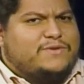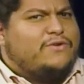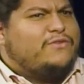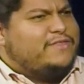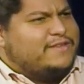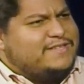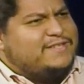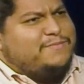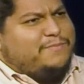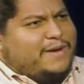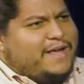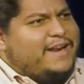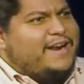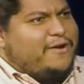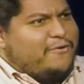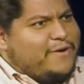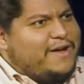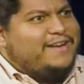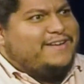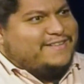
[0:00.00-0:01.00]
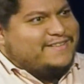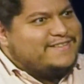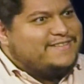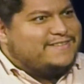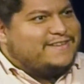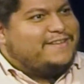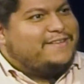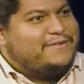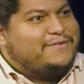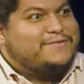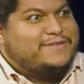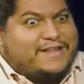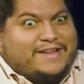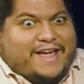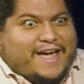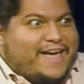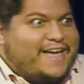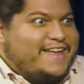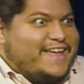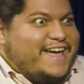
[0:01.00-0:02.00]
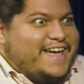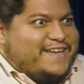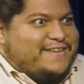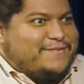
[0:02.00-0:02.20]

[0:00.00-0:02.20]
Oh, this is plena, right? And this, and was like, yeah, yeah.